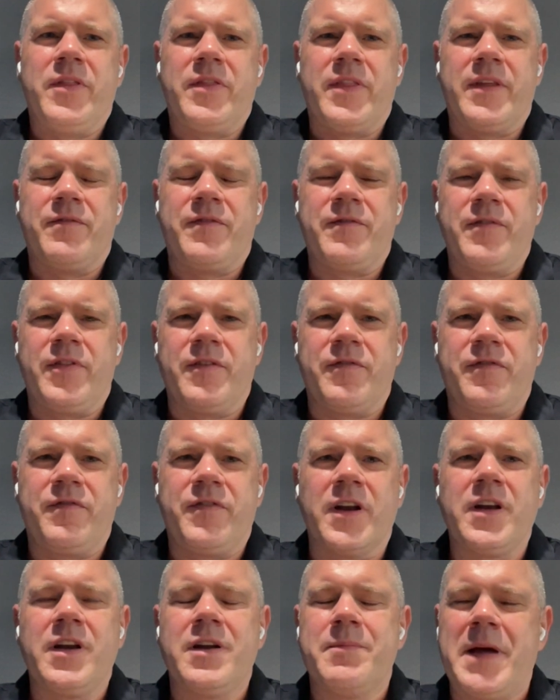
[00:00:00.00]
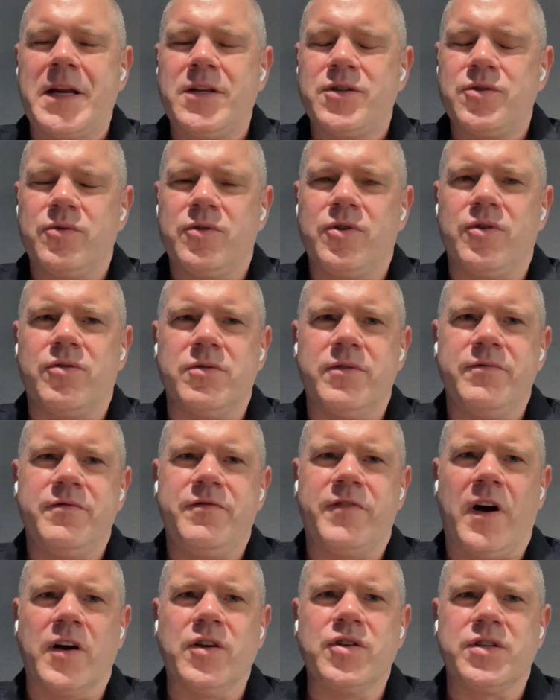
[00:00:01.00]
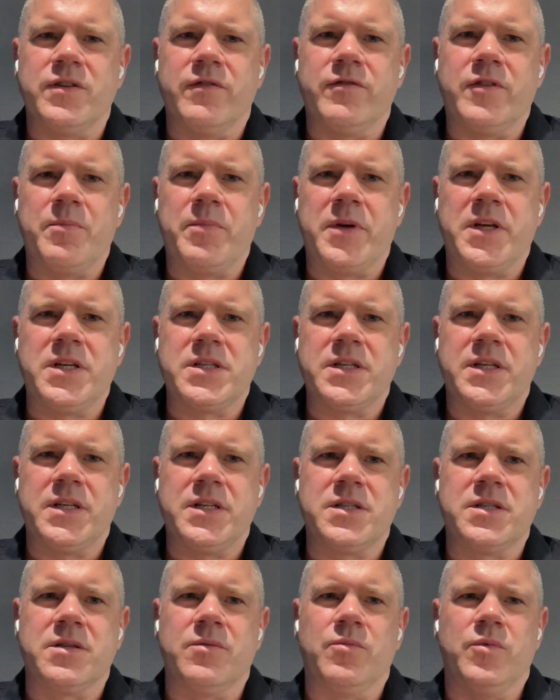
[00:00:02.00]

the fundamental core and function of the business